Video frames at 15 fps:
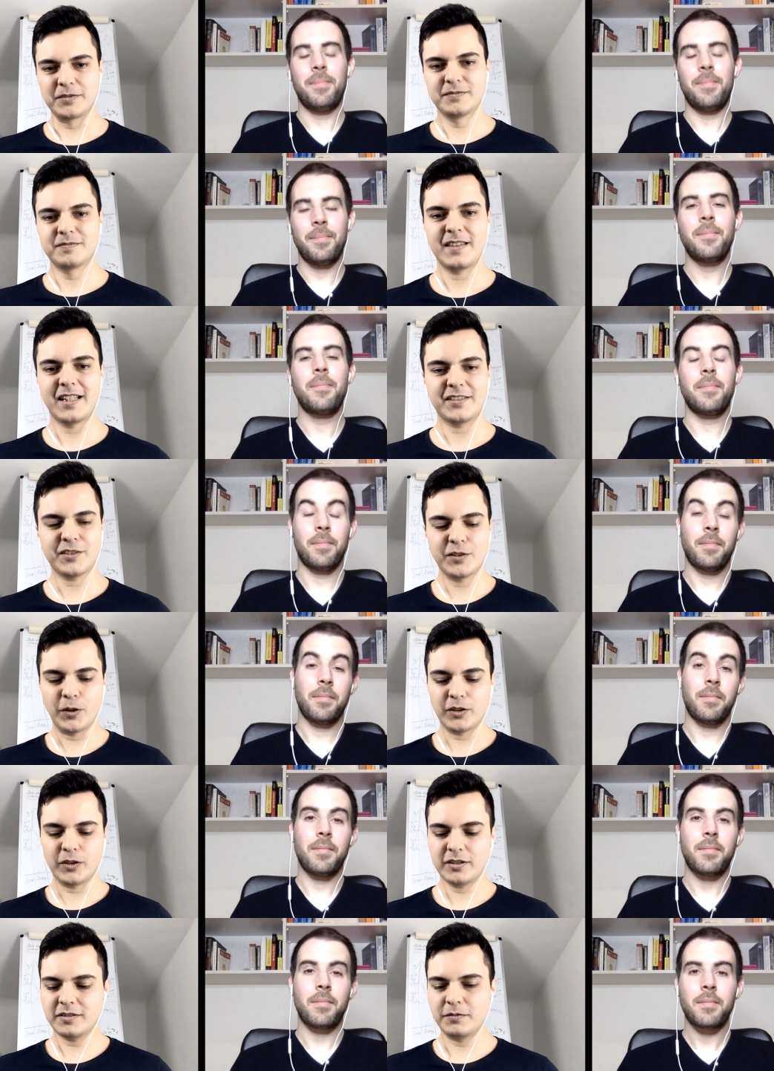Speaker 1: That's
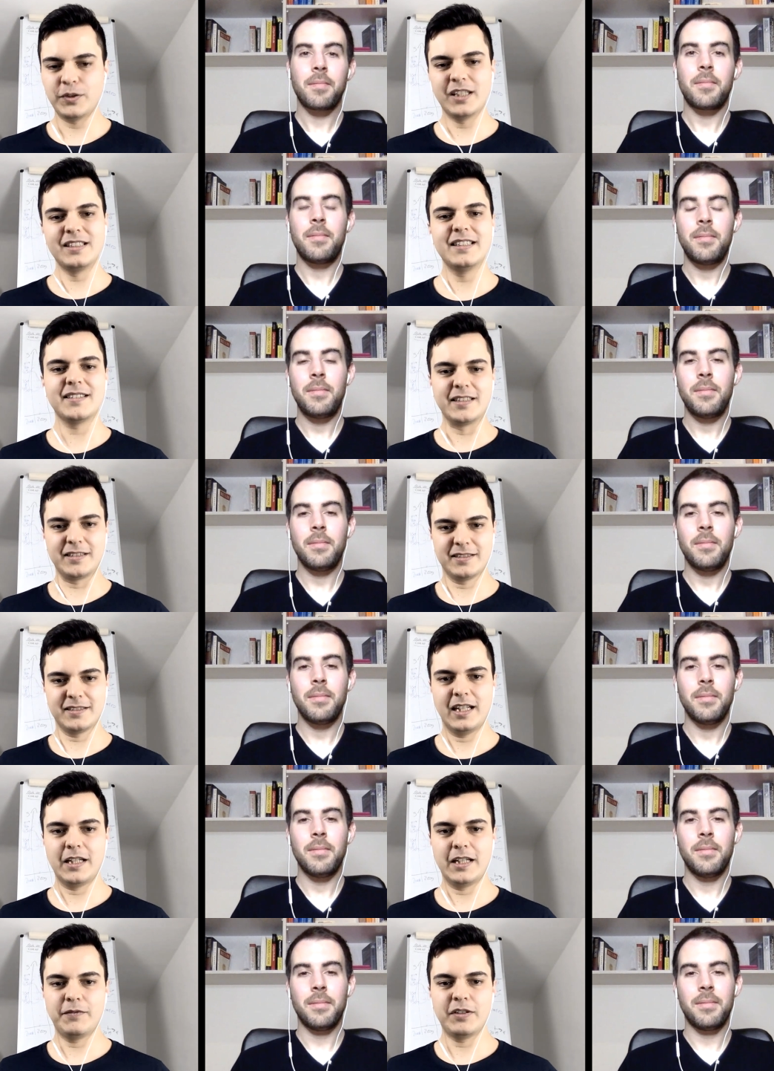not realistic.
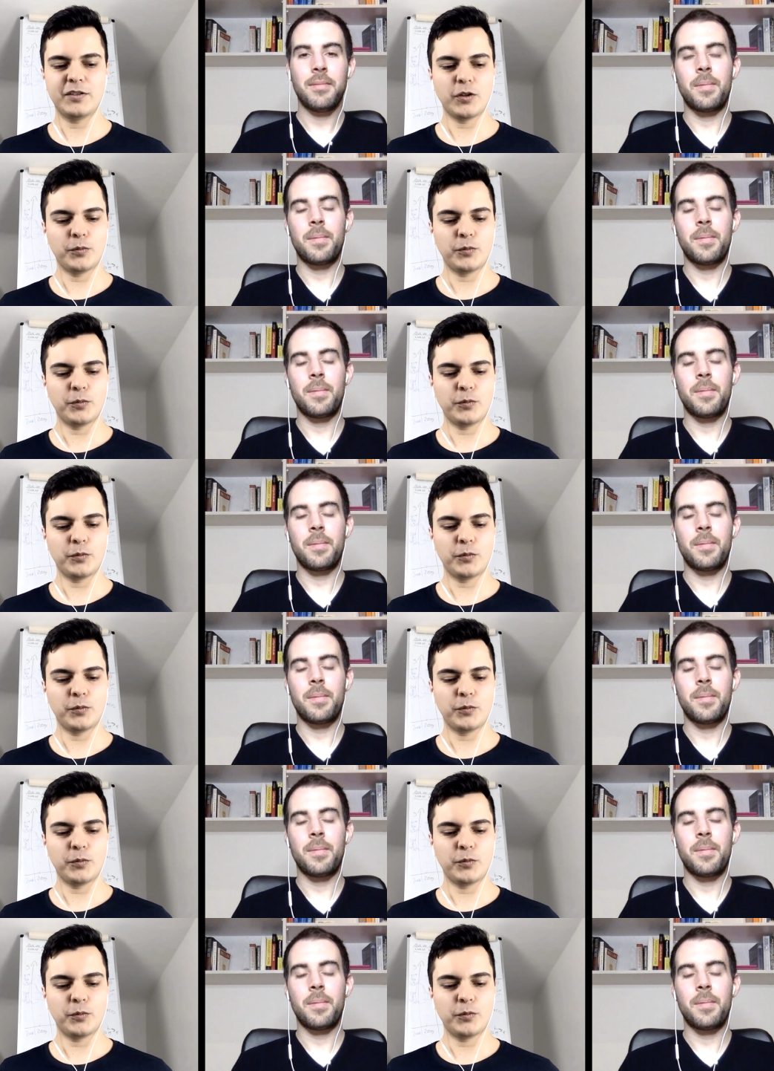And if it's not